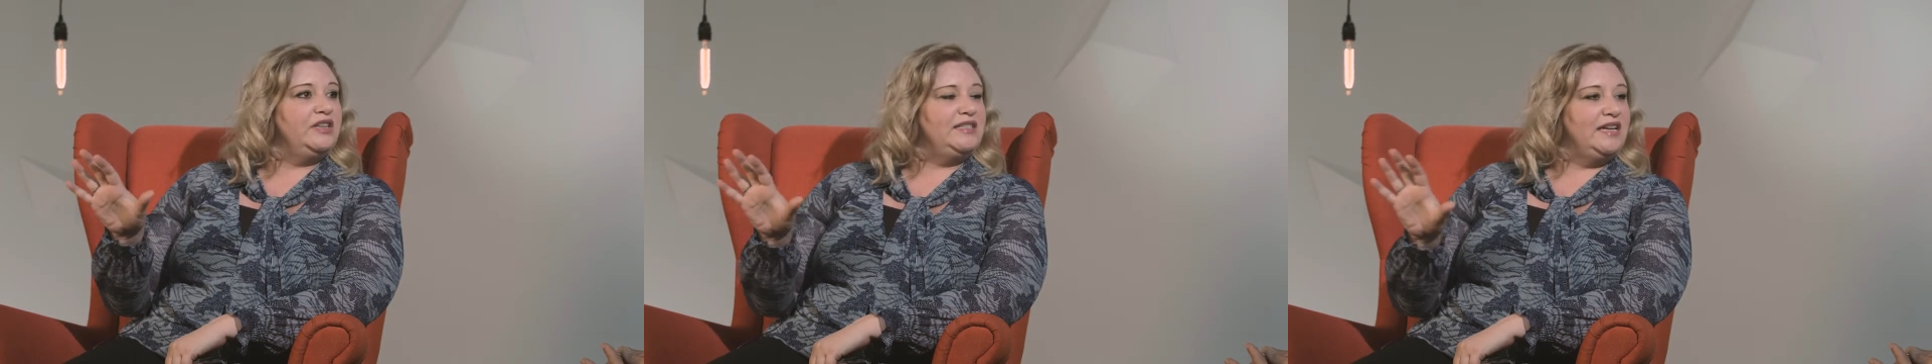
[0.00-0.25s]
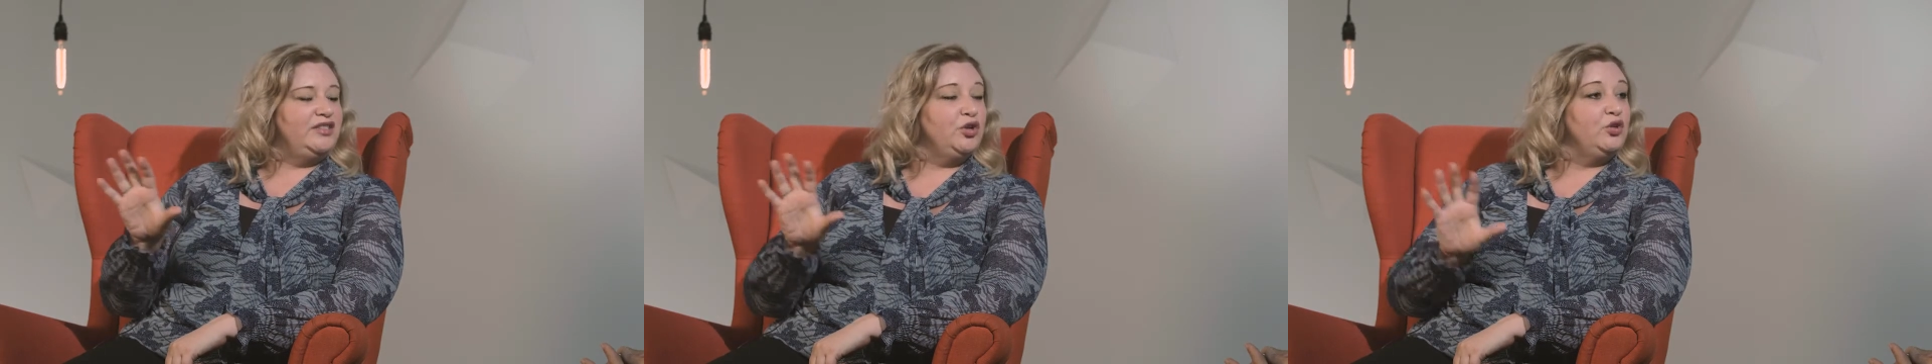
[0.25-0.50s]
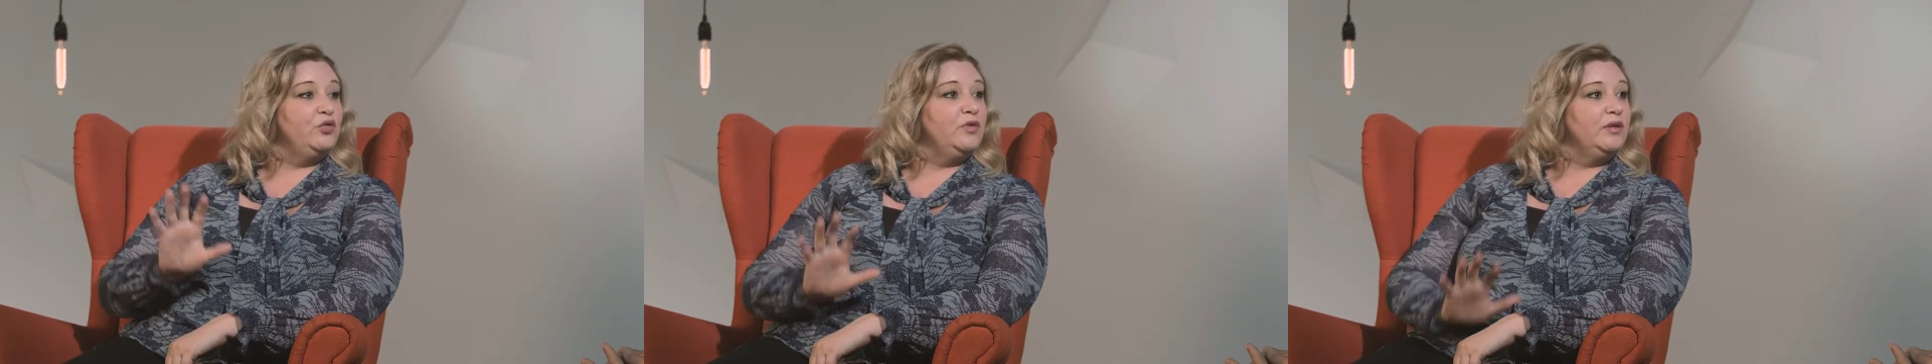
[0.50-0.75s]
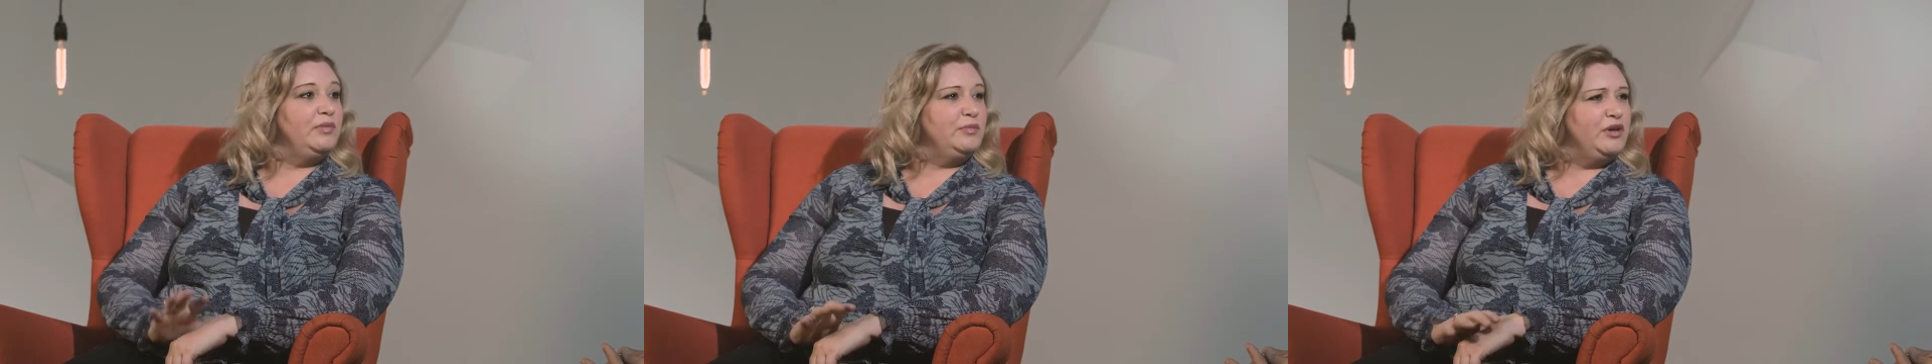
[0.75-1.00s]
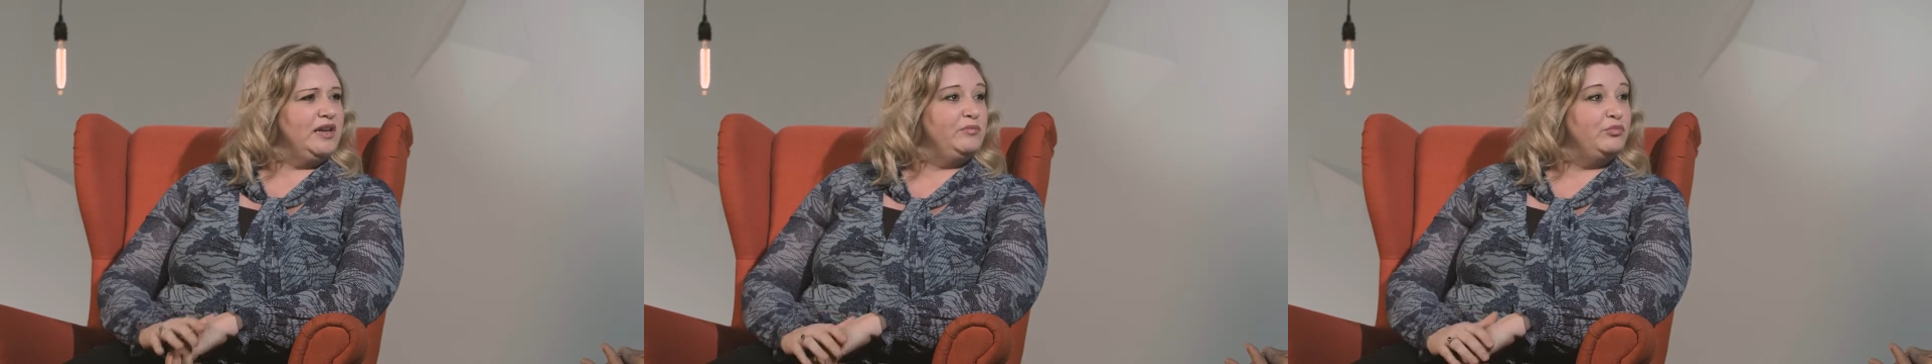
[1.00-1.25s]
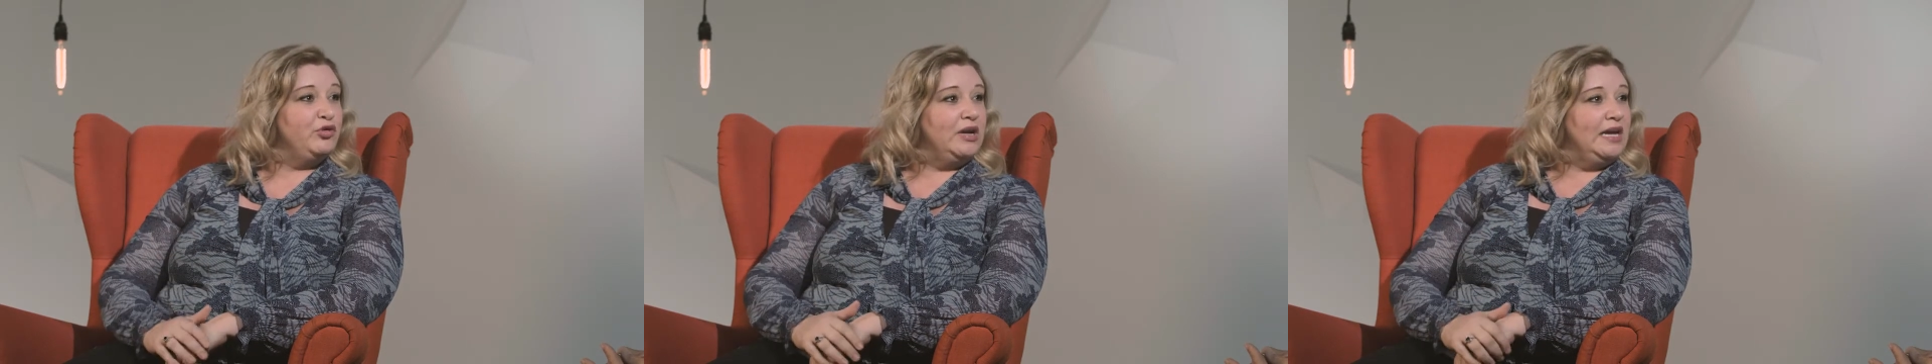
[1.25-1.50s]
the dental where people
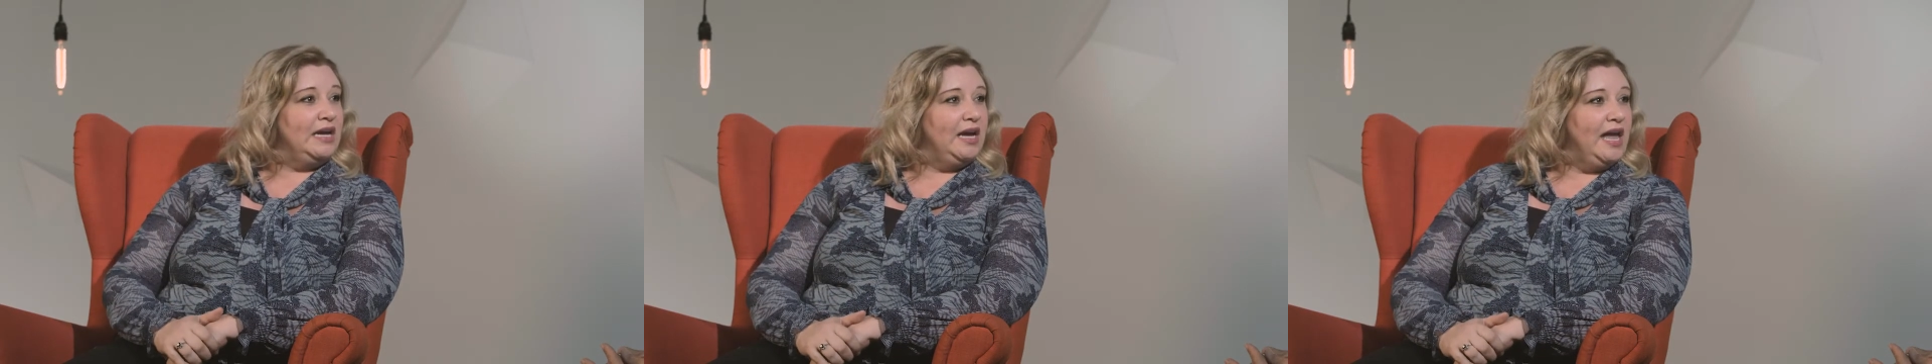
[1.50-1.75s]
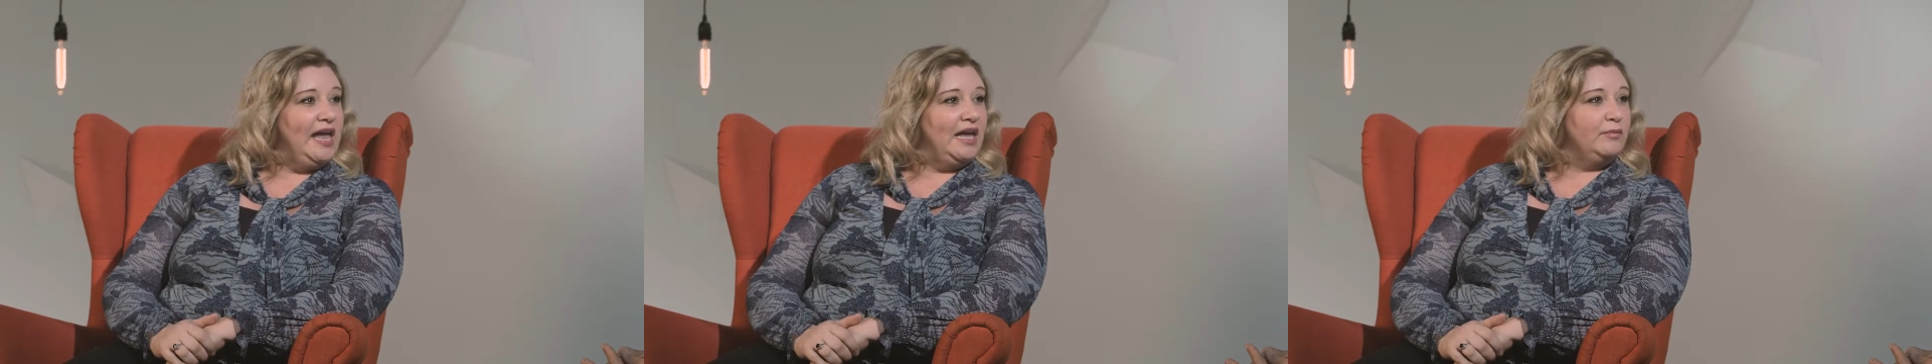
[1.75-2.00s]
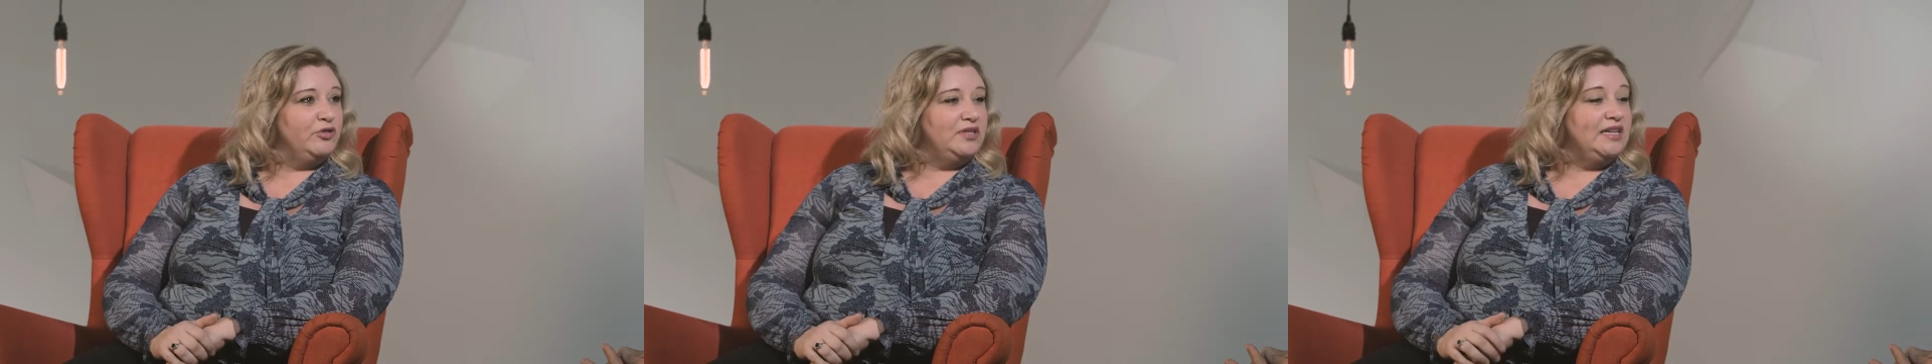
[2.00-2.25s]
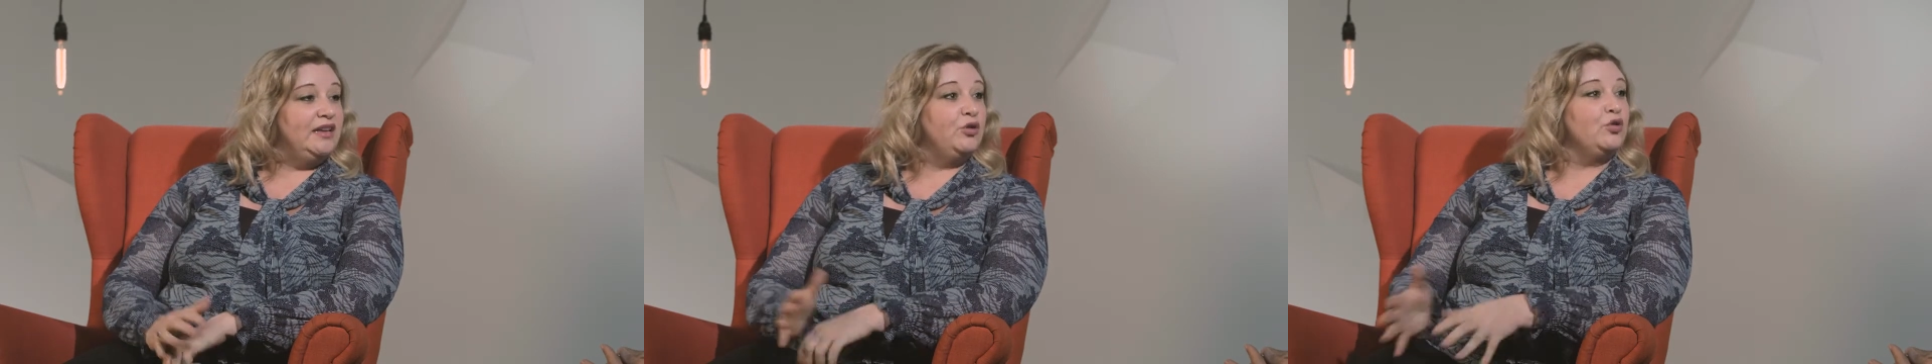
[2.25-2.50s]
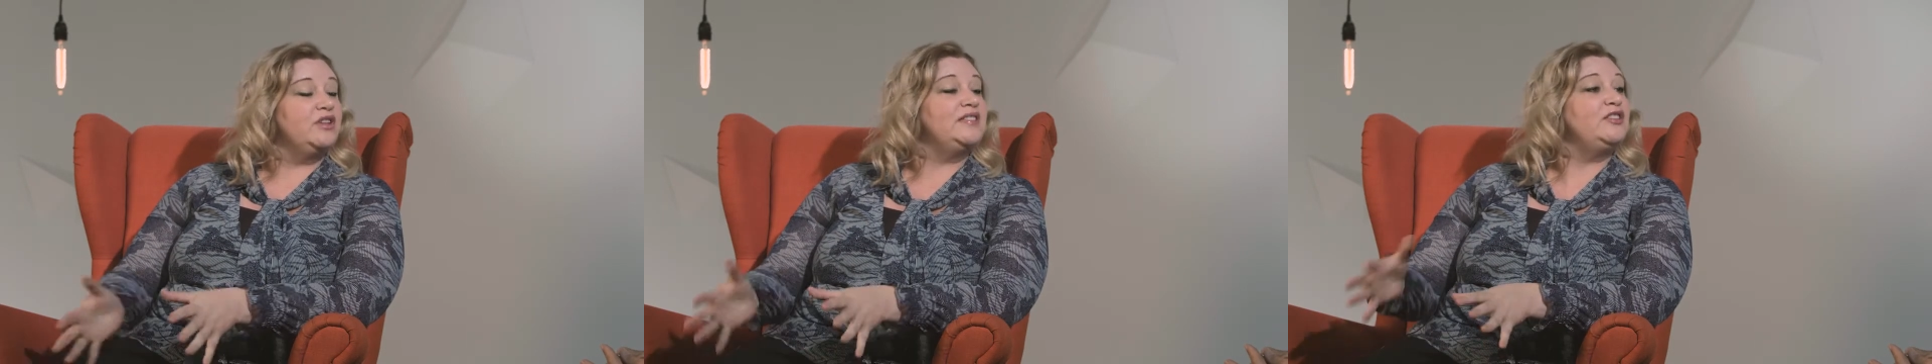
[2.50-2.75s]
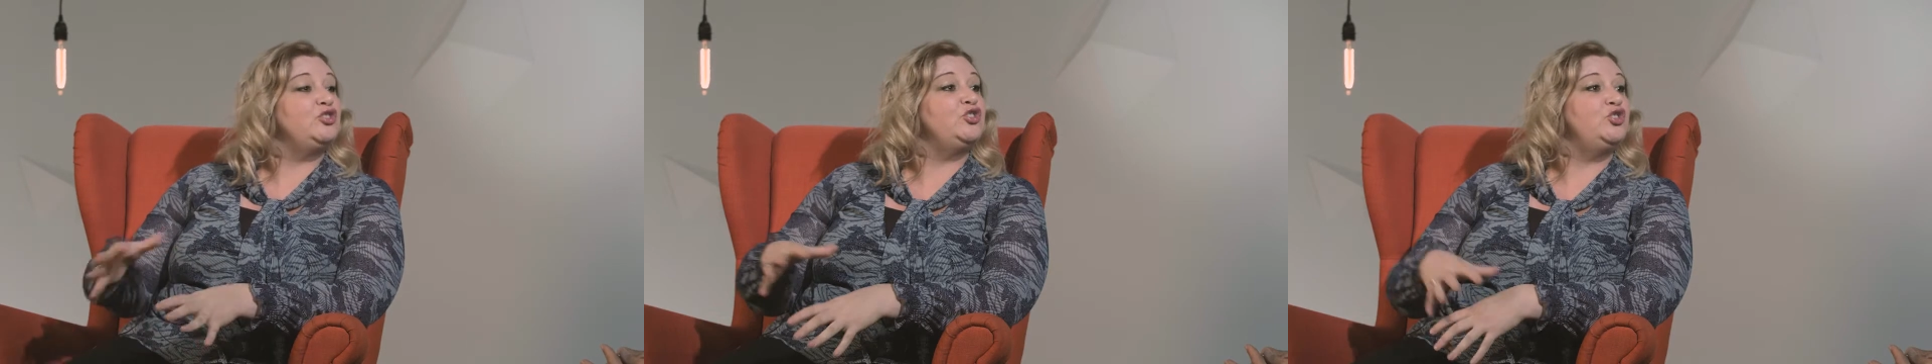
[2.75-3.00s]
can bring animals in, or is
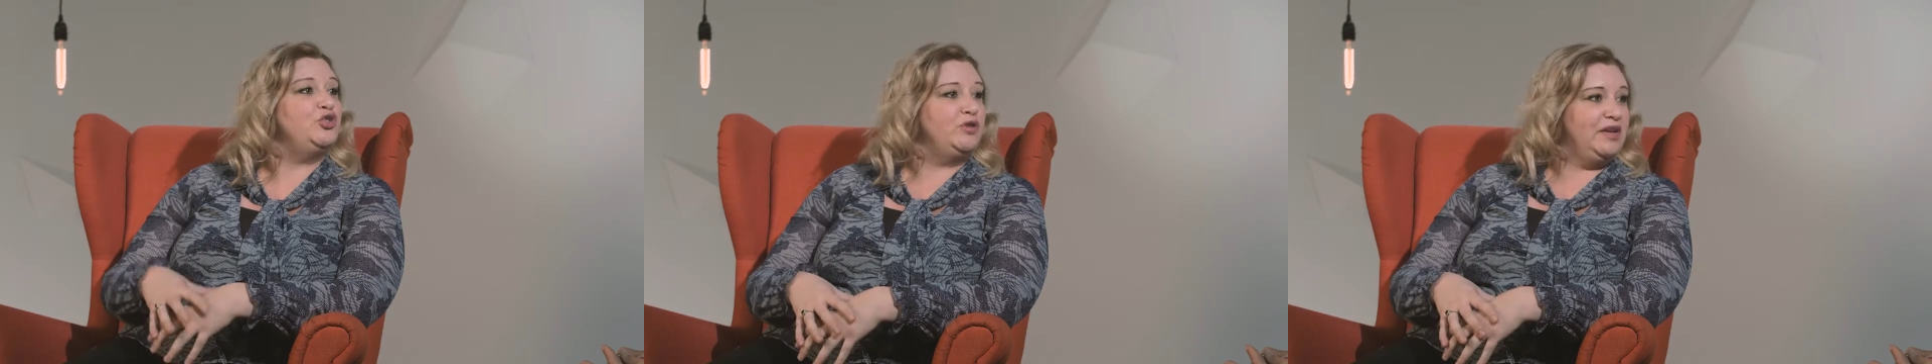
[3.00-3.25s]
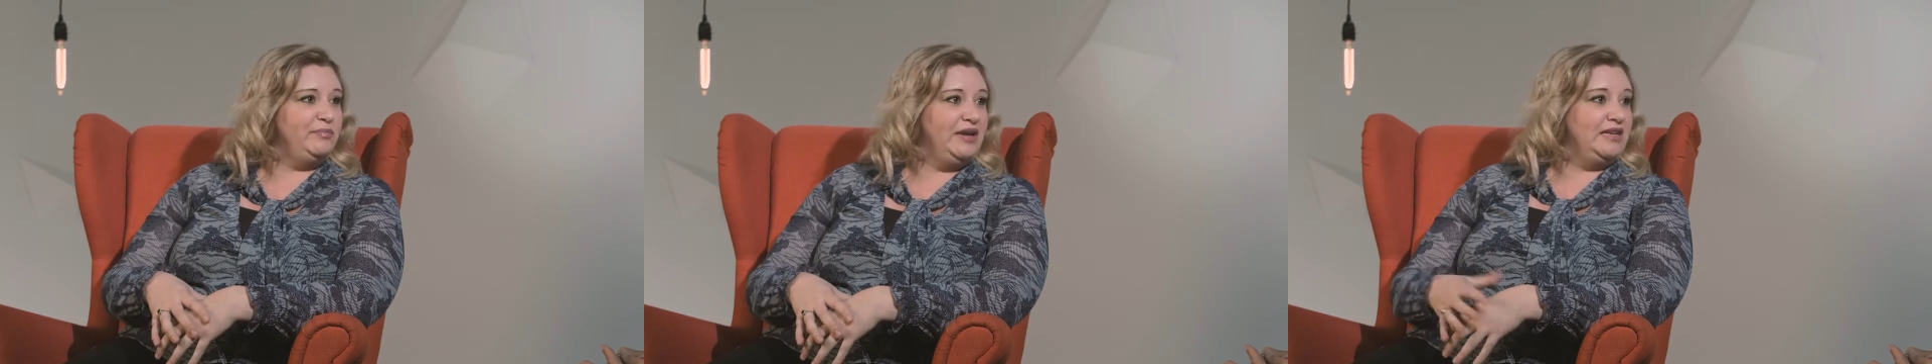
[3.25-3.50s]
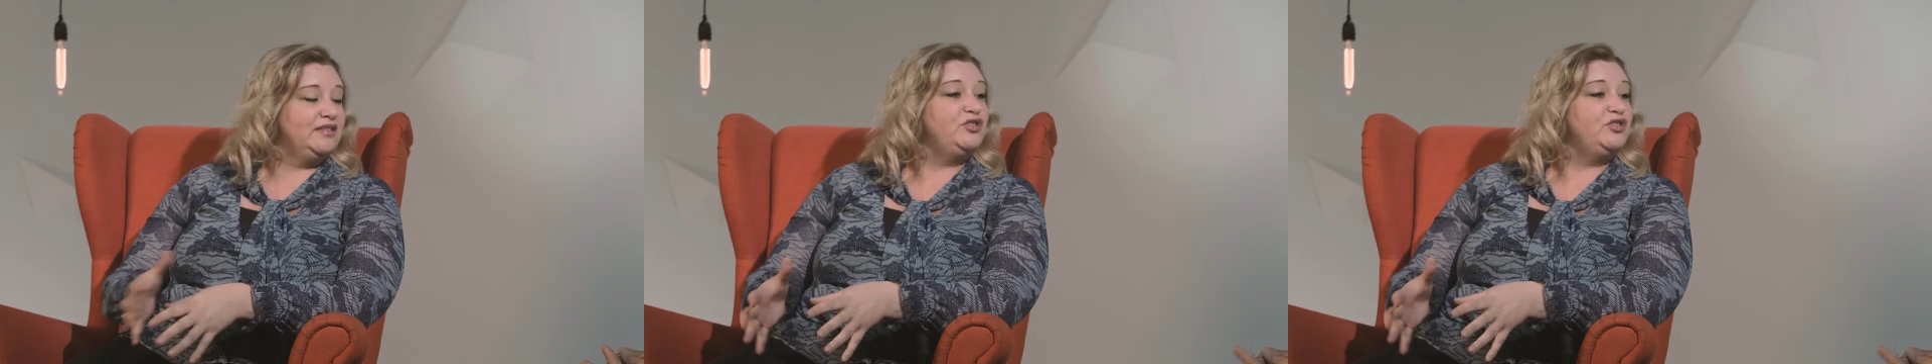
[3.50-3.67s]
that just student-based?